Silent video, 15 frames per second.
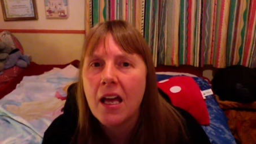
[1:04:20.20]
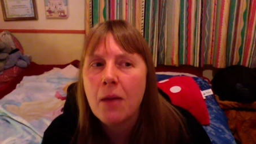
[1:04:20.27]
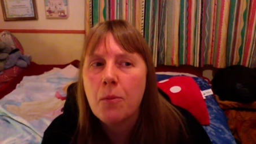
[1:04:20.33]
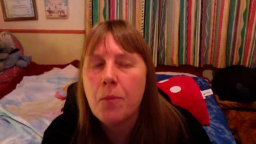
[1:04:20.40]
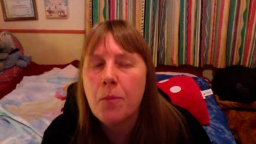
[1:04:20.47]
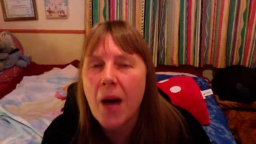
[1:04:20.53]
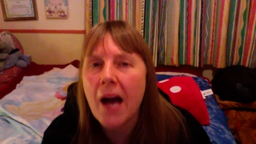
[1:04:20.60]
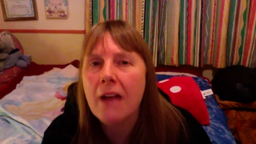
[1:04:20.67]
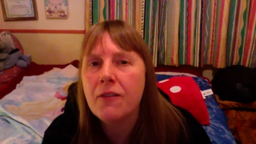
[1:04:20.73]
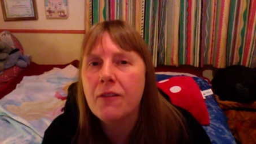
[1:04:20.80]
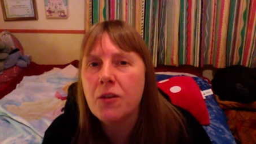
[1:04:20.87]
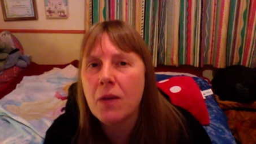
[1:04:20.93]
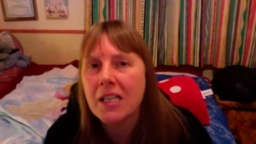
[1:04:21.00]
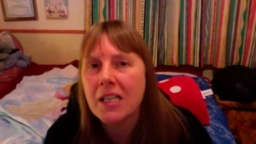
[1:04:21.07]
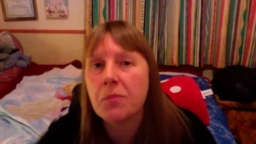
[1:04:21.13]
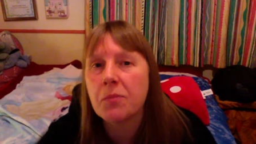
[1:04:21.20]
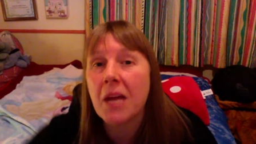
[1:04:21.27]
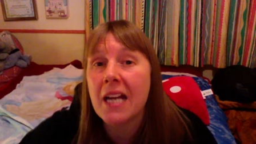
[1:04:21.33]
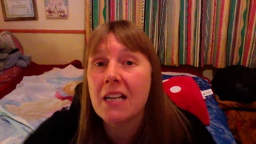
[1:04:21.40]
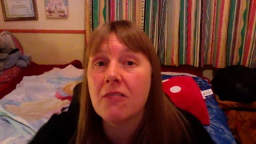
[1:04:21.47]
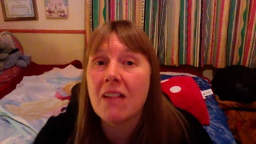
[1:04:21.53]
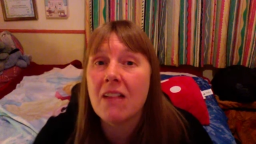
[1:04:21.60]
But if you
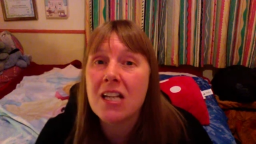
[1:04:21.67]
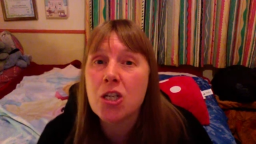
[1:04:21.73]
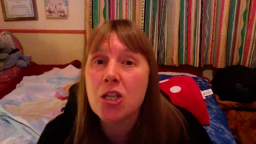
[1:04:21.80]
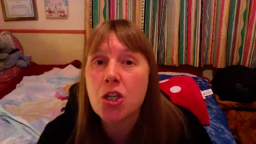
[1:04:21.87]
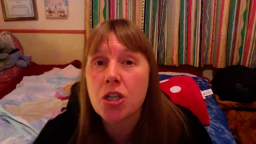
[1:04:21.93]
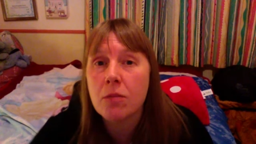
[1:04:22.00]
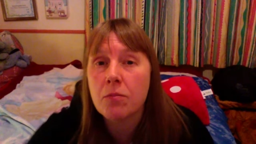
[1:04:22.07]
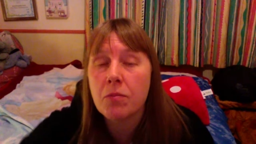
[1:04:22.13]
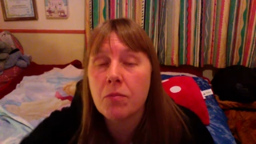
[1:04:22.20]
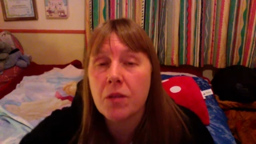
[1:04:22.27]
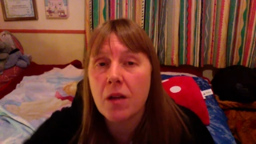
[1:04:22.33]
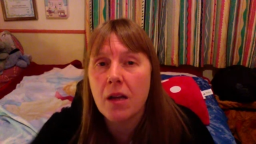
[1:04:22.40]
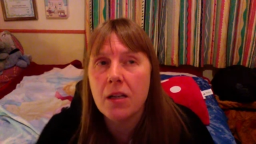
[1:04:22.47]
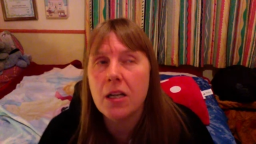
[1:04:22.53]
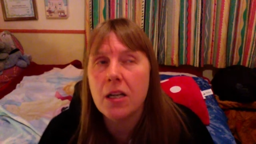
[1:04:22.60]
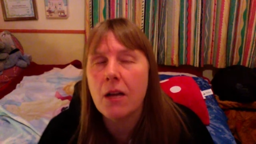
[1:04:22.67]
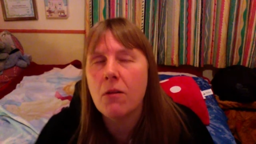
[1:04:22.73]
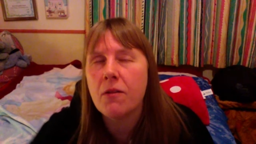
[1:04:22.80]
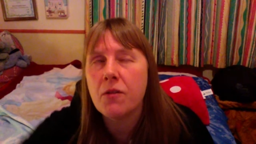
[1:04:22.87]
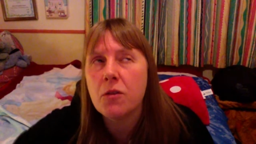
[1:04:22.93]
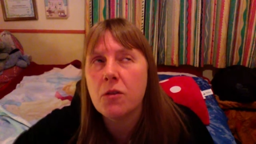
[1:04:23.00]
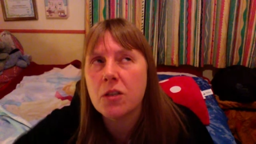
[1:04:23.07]
explain in a relationship, you know,
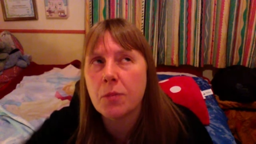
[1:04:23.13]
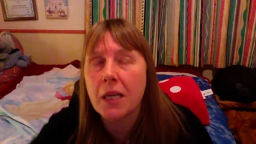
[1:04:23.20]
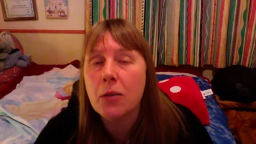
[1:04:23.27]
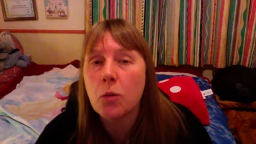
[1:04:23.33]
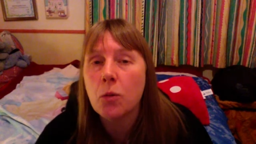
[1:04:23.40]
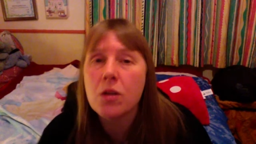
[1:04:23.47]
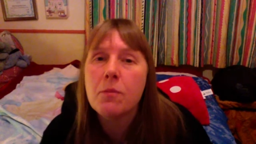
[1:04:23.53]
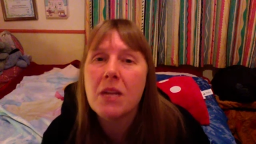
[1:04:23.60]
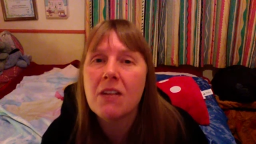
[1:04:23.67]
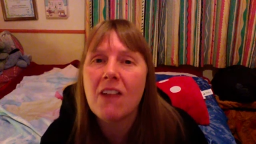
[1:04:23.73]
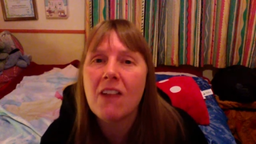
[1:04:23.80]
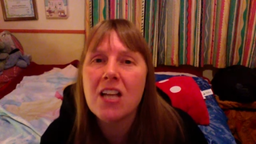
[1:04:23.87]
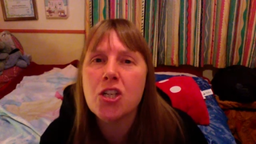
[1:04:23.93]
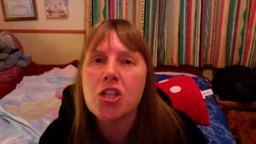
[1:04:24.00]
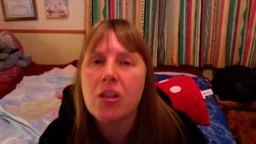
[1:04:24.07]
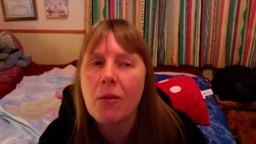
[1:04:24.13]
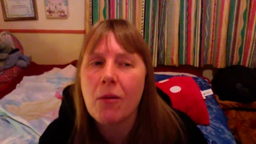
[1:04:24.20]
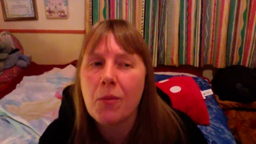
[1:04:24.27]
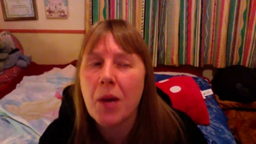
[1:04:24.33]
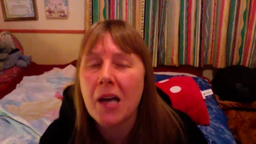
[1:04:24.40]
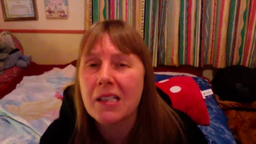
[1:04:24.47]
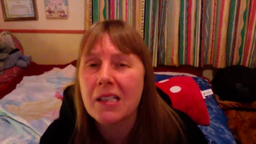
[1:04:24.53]
if you explain you want to be in a relationship
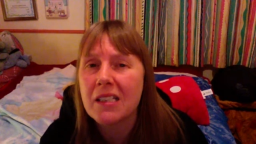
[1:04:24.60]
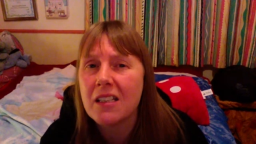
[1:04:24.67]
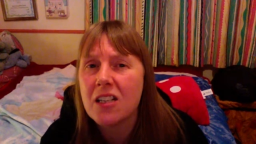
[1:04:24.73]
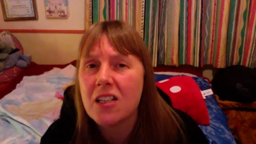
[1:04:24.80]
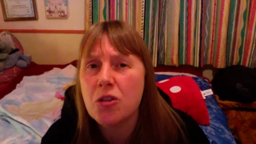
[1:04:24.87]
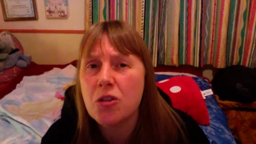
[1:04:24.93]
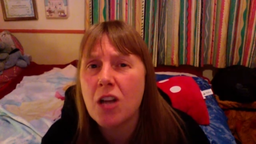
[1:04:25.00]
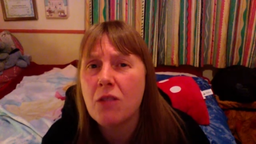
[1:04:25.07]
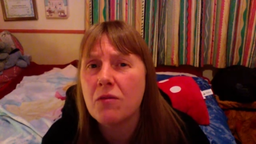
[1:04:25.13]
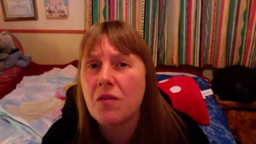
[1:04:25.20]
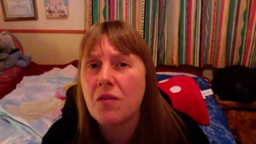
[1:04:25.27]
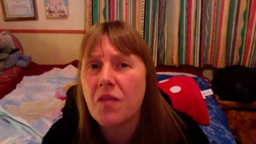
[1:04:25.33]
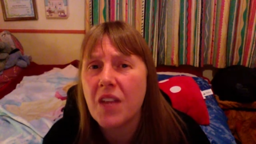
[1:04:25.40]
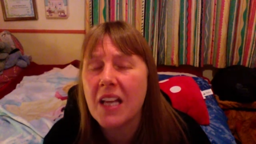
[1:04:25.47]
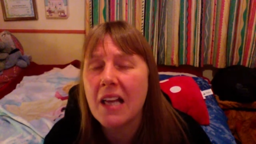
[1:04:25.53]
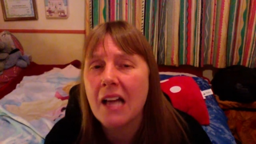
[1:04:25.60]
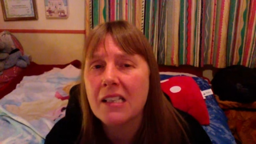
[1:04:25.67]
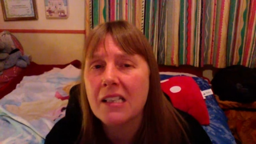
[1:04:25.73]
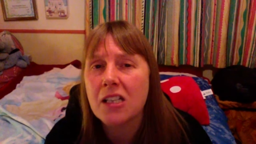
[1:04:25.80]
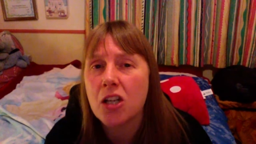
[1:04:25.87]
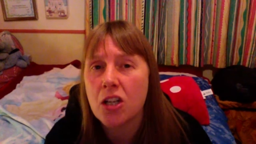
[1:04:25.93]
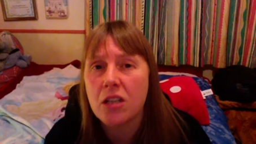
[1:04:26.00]
with a person, that you don't think
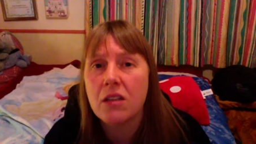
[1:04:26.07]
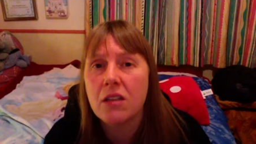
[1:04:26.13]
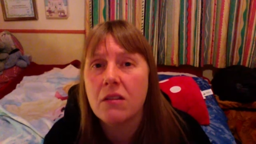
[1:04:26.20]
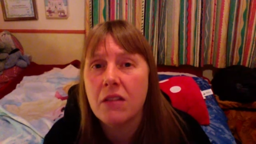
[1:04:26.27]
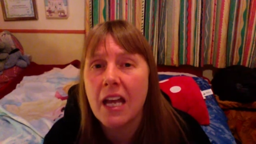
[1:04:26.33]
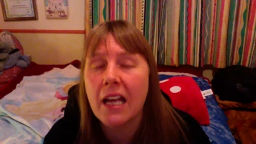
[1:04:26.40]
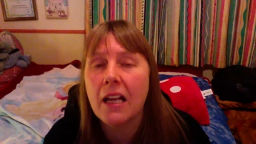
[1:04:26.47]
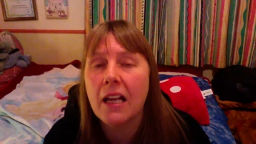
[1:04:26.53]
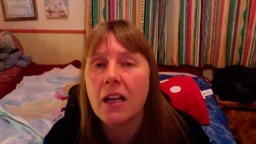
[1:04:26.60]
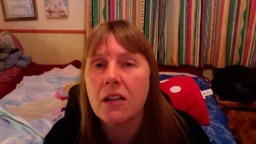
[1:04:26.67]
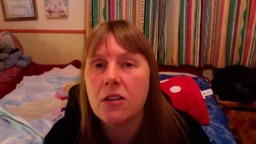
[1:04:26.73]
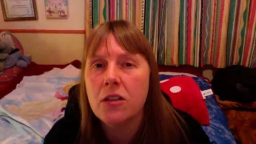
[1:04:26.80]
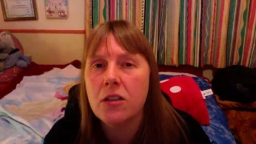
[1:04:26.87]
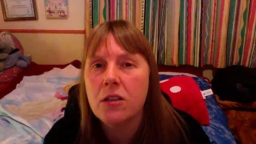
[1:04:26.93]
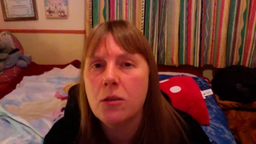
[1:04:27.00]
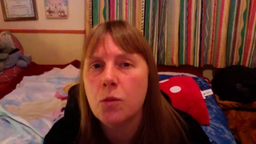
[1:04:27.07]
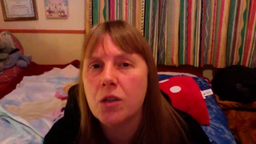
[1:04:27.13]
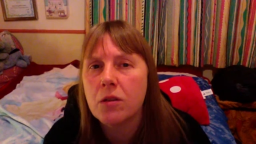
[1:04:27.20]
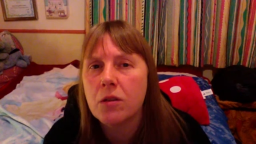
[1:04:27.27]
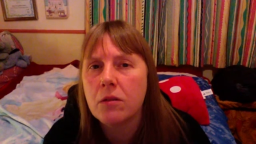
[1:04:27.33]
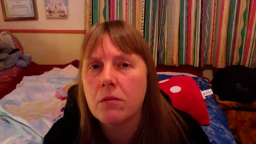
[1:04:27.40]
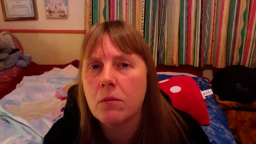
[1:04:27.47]
that's a good thing and you
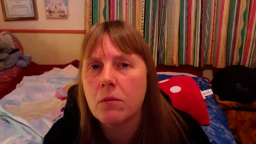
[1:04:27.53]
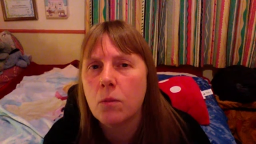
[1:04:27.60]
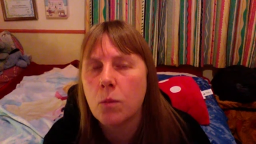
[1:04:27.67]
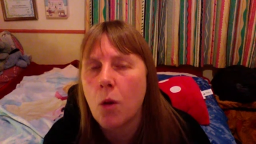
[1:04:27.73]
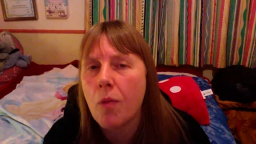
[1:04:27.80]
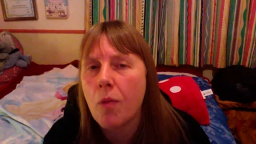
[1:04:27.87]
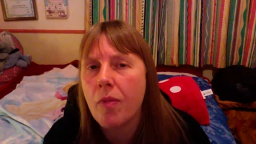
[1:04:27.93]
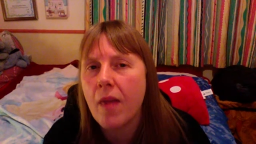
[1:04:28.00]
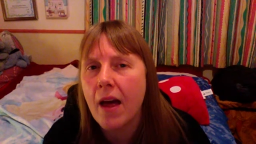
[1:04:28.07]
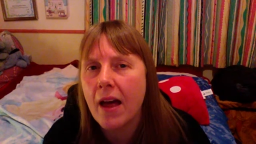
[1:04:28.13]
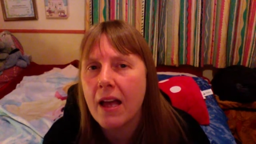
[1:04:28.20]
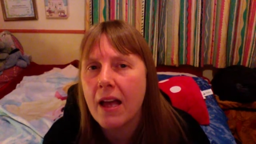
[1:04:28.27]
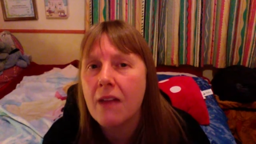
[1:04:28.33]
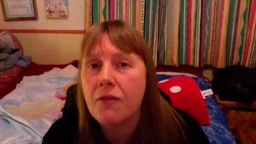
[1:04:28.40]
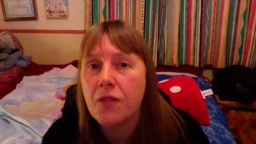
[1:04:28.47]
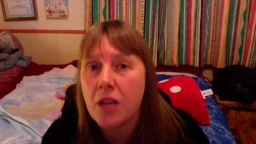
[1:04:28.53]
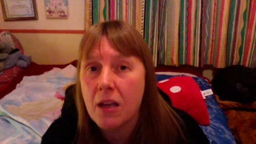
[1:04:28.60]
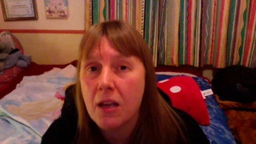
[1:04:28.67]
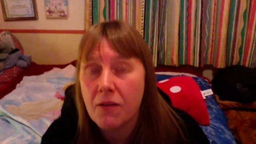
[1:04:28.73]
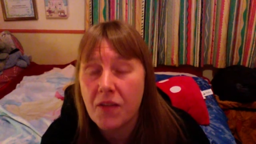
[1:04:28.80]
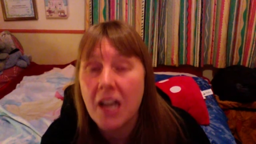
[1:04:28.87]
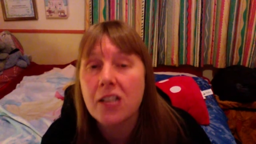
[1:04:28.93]
wouldn't want that,
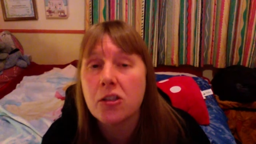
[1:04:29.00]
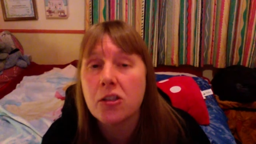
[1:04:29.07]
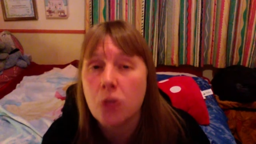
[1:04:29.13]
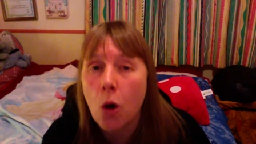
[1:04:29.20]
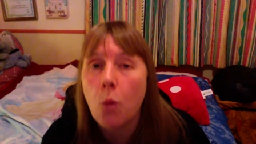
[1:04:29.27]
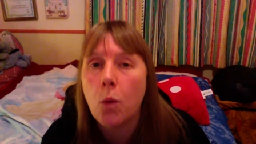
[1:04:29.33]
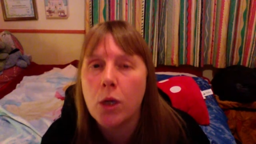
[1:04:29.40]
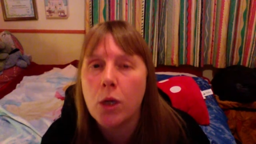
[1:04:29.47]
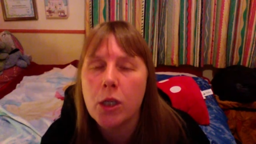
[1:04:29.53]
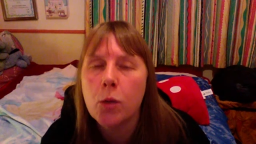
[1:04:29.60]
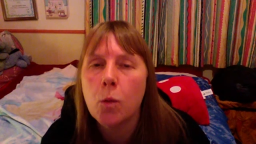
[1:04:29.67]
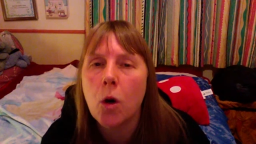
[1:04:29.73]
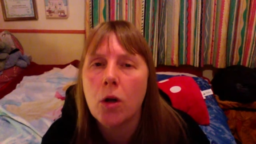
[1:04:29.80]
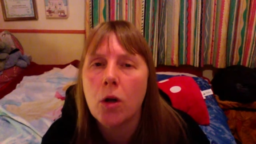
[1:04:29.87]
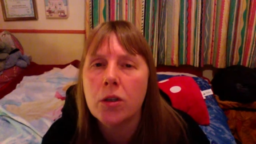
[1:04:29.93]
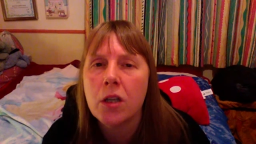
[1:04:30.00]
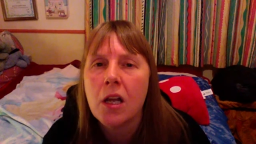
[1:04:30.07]
if that's not what you want,